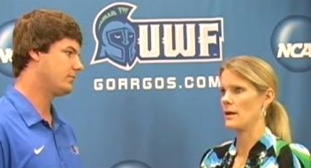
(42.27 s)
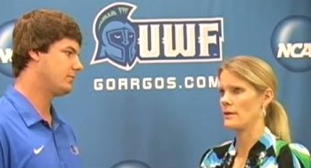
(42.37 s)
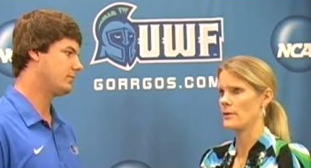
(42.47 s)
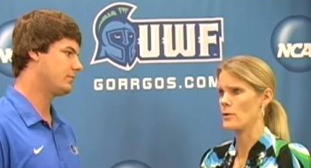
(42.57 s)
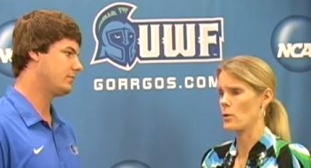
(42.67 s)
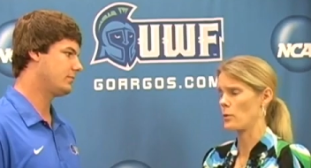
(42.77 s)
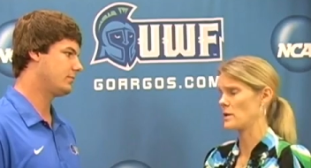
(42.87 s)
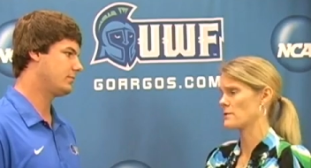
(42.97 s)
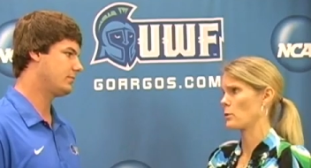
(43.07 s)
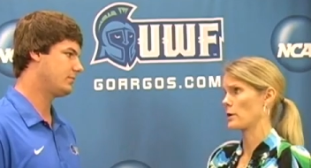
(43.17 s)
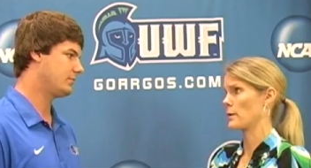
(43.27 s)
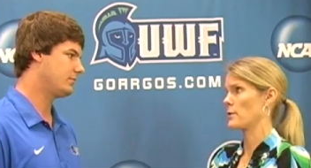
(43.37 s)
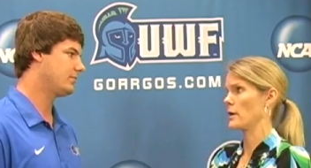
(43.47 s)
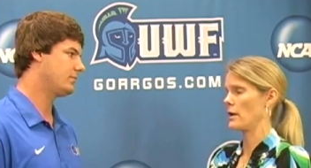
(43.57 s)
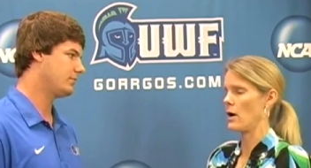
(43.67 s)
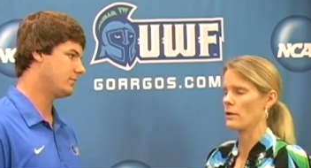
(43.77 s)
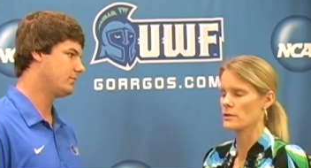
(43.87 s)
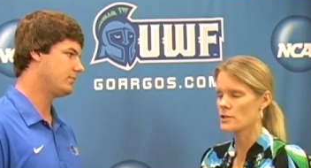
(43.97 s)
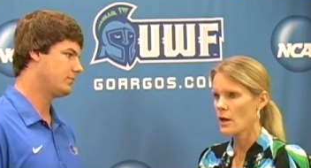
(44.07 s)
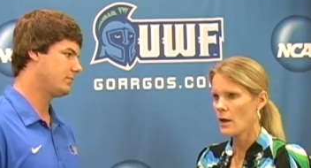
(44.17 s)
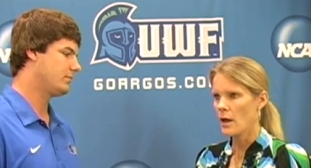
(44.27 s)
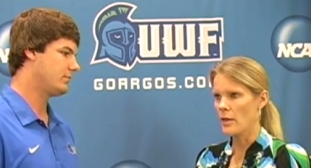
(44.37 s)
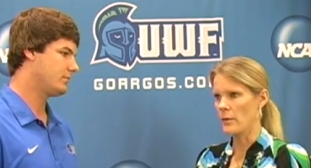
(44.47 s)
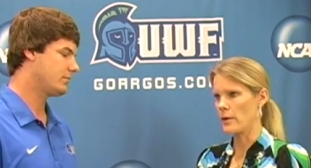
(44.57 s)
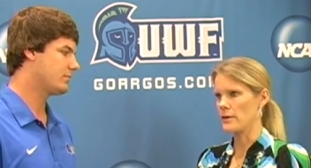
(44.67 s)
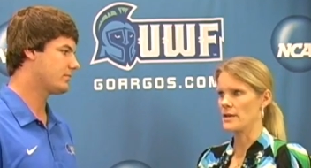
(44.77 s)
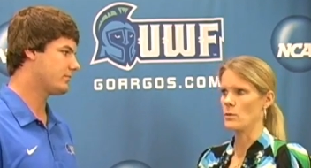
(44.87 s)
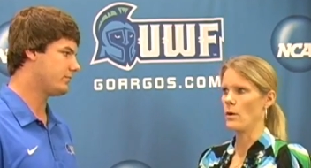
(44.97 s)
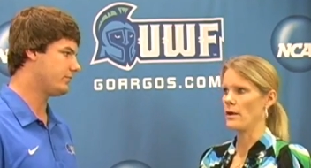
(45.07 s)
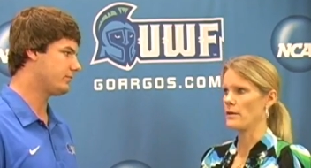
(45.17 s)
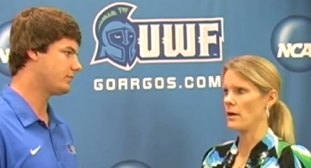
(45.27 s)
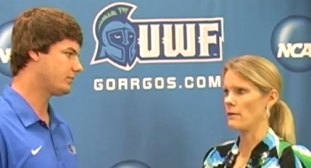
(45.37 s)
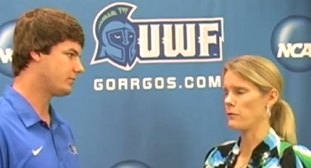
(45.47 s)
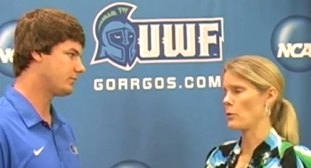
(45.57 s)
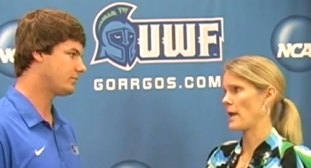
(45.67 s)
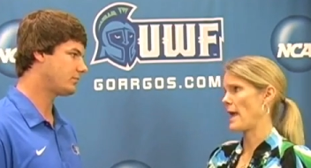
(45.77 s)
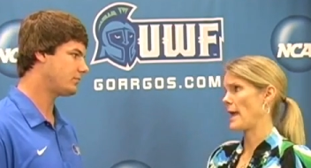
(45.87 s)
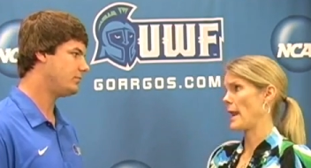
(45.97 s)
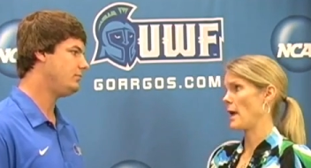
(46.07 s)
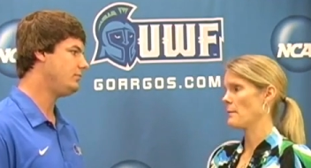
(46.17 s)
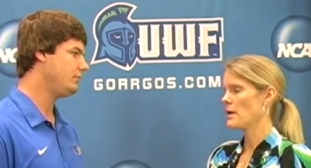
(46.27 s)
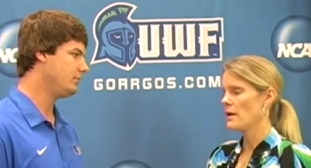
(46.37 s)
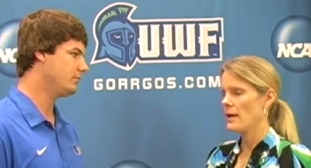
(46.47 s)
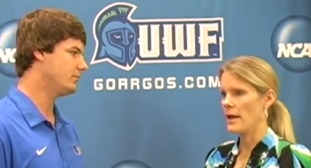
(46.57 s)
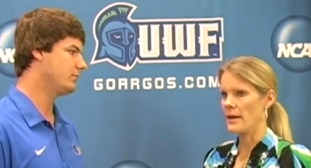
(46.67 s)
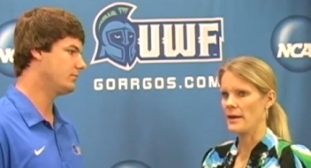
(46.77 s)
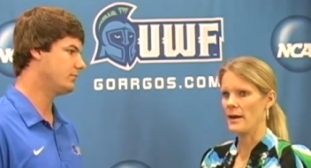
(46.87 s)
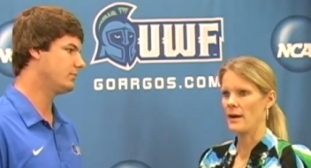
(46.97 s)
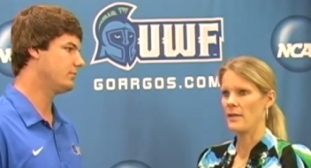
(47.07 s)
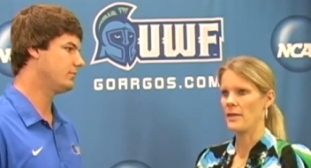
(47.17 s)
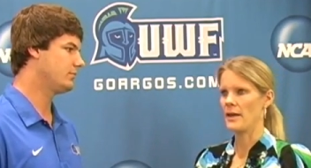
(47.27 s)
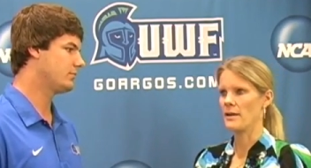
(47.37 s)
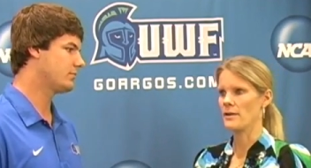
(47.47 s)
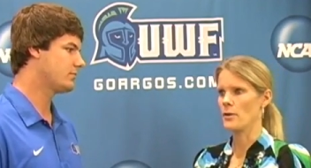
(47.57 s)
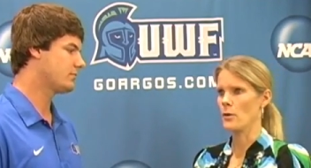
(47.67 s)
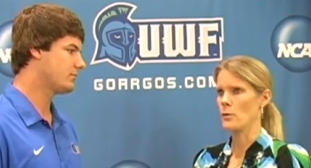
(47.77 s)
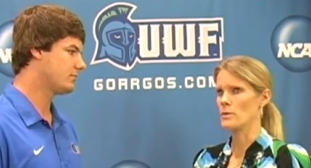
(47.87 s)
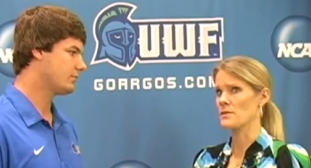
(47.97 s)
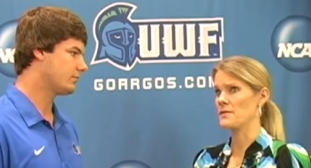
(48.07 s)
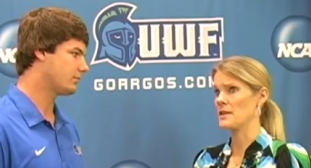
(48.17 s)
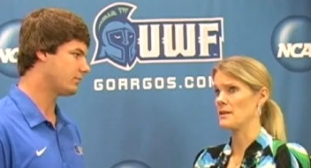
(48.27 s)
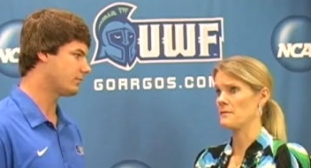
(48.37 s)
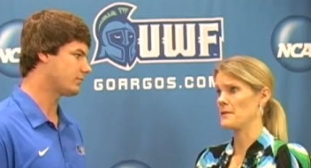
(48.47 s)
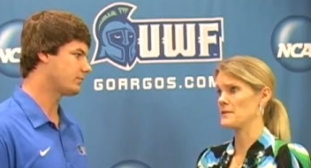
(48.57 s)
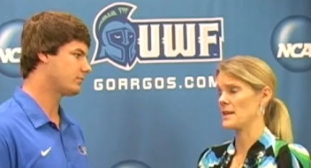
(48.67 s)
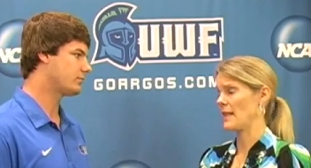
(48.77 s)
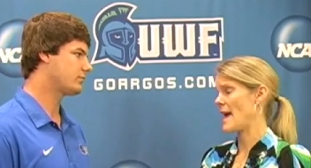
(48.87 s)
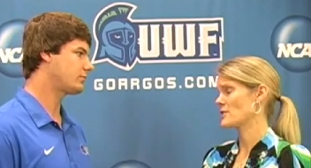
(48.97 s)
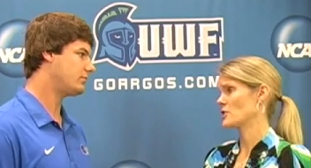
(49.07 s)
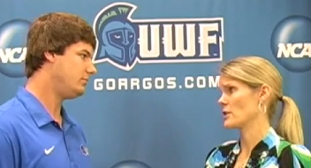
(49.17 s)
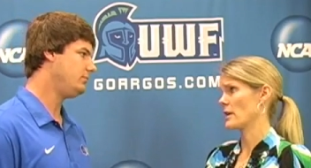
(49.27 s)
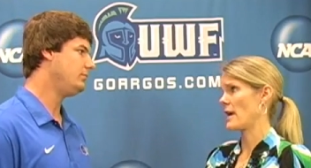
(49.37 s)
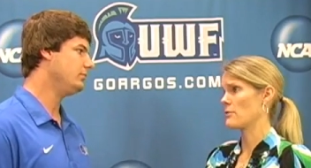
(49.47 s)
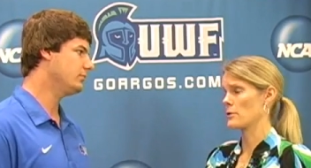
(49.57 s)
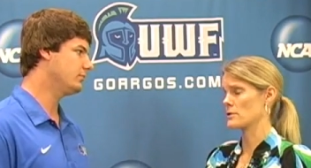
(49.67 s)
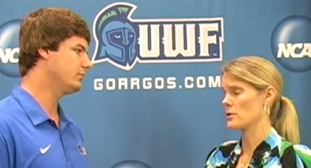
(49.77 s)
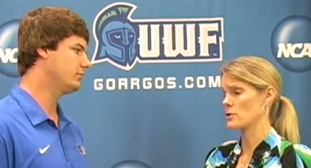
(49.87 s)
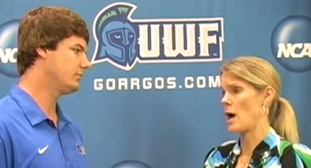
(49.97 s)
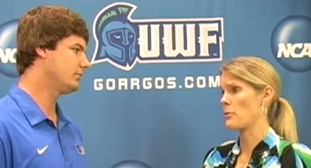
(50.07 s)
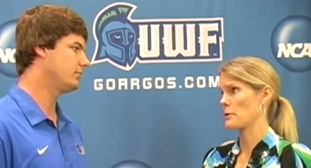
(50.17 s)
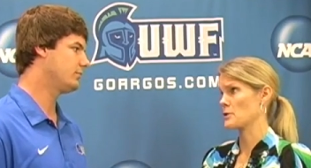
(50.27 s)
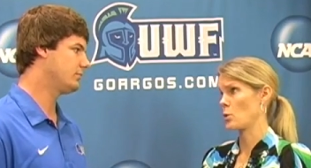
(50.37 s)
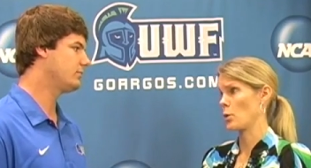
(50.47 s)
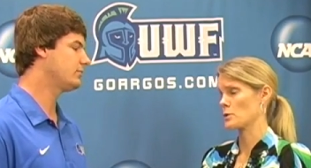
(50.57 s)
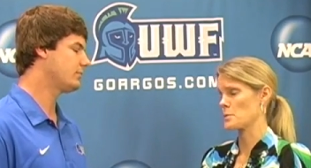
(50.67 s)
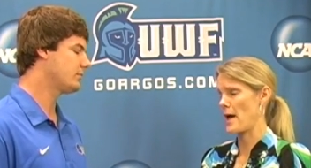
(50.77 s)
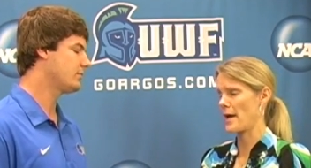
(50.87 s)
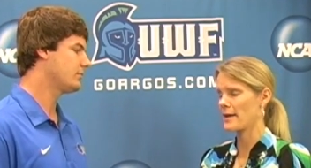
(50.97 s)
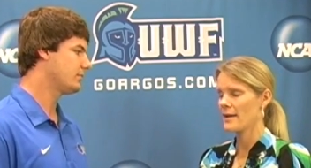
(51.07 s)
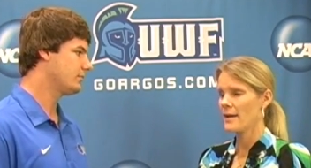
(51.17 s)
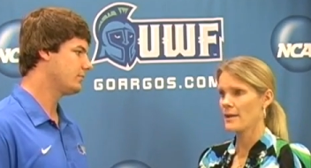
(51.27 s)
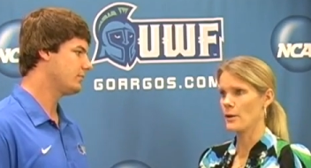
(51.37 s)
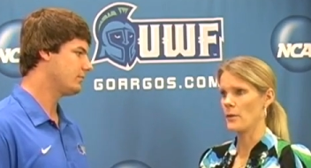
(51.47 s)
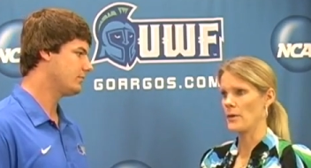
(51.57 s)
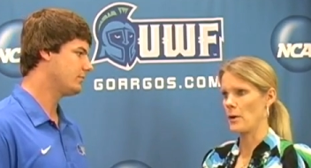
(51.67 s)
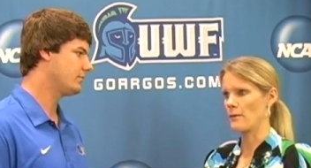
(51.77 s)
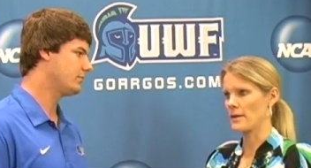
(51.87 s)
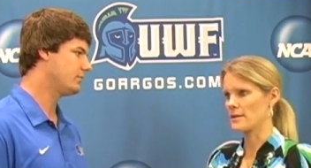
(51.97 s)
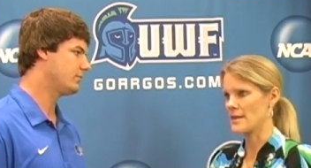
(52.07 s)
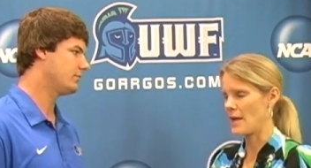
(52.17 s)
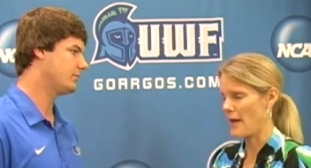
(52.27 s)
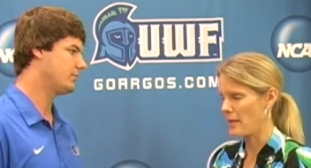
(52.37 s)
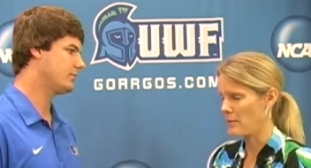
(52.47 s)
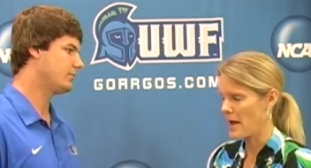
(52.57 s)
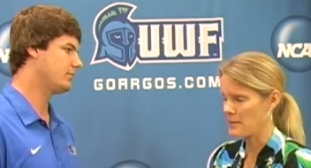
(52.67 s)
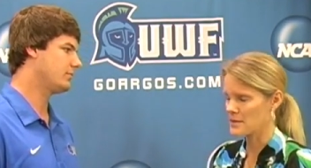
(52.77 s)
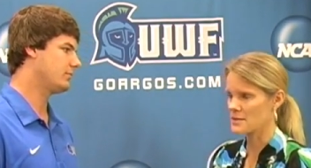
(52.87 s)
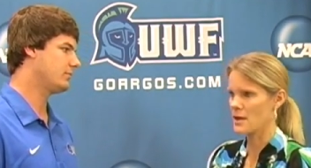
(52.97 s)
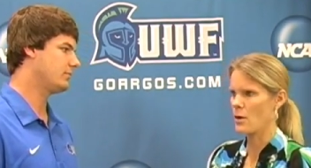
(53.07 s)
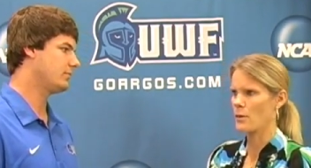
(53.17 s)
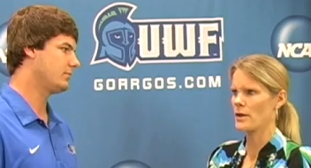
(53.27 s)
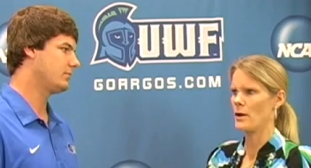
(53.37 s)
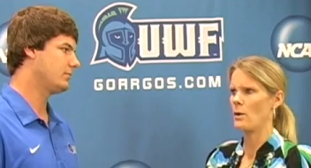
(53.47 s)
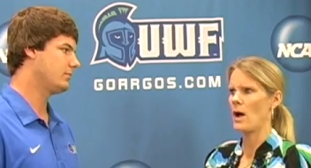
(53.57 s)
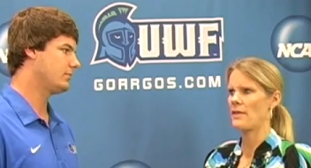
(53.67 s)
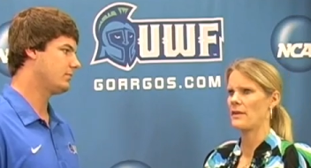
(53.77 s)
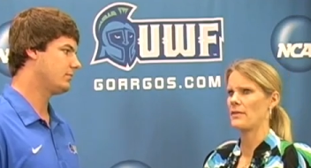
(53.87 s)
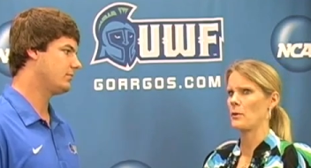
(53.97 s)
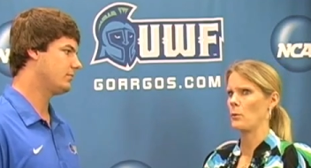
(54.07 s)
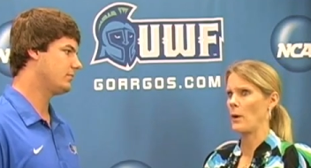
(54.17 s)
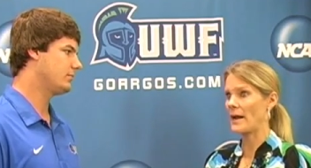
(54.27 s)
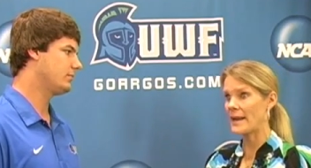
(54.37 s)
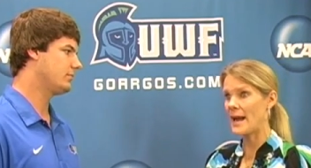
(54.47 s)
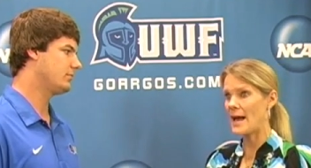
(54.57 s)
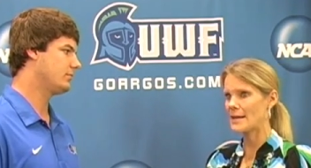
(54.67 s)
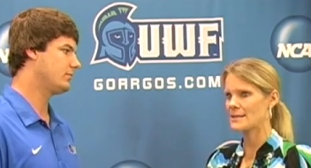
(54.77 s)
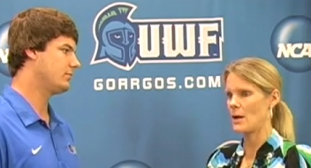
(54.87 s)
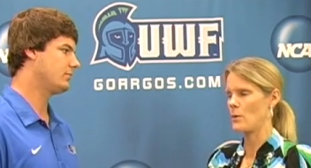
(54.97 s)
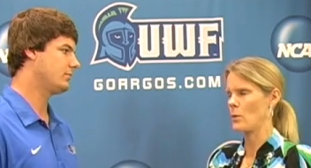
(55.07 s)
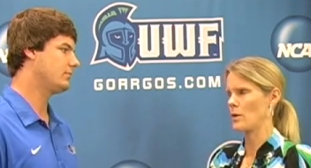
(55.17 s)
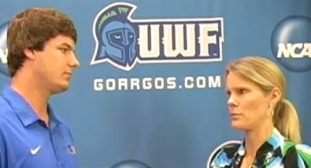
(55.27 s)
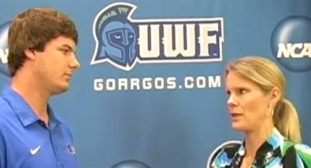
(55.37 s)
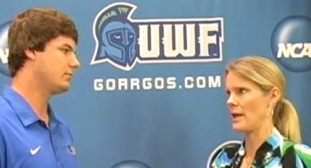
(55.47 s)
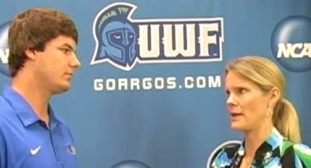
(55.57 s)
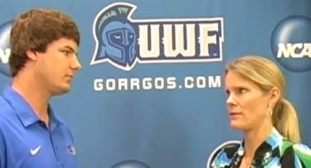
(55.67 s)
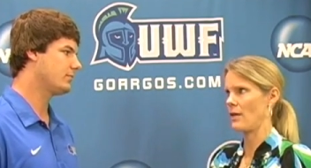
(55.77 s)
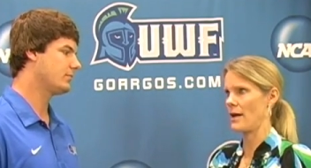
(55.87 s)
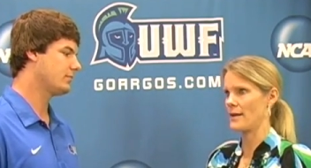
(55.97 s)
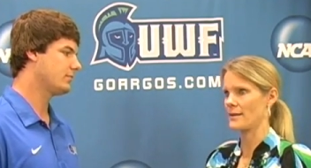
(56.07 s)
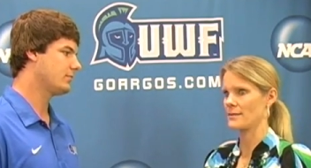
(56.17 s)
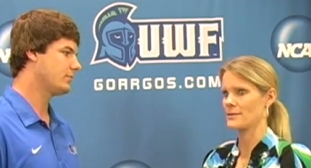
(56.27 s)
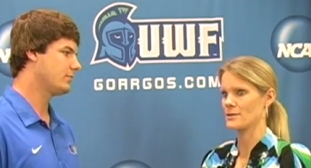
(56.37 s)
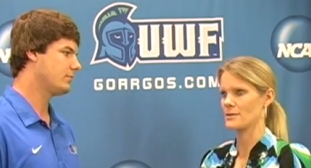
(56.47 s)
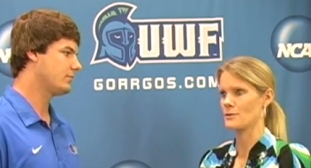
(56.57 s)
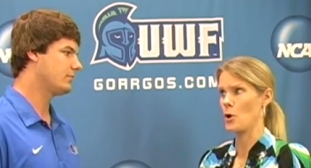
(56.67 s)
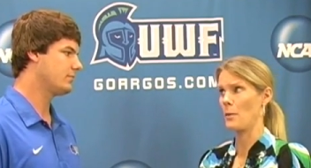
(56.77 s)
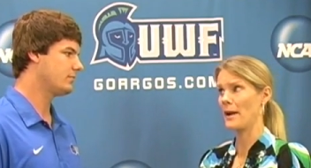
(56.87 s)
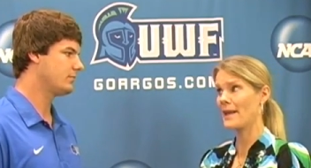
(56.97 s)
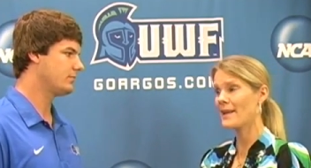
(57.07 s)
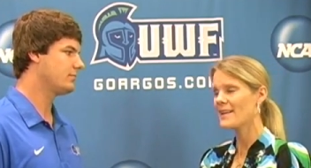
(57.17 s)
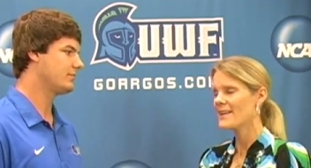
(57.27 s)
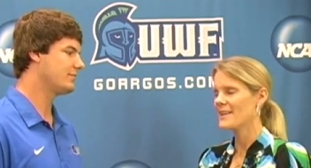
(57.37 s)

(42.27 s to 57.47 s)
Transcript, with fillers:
Speaker 1: uh, you know, Northwest Florida Community College, and then we go to D1 uh, Florida A&M, and uh, then you know who was 15 and 15 last year and have their, their top three scorers back, you know, and then we go over to South Alabama. So you know, I think they recognize that we weren't playing like just nobody.